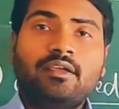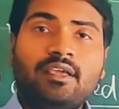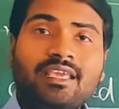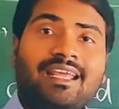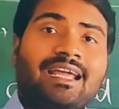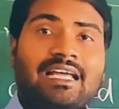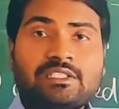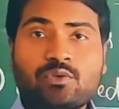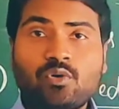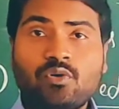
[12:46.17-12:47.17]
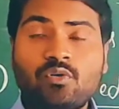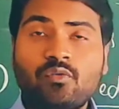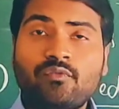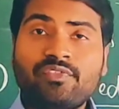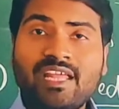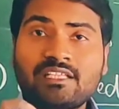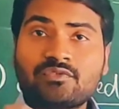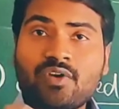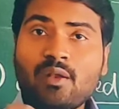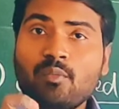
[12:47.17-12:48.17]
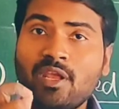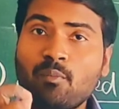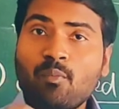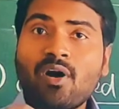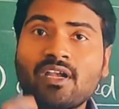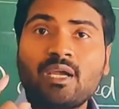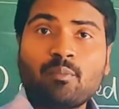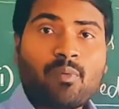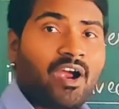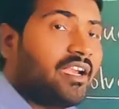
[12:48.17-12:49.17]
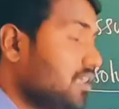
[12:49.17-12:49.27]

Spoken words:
Here also there is one important point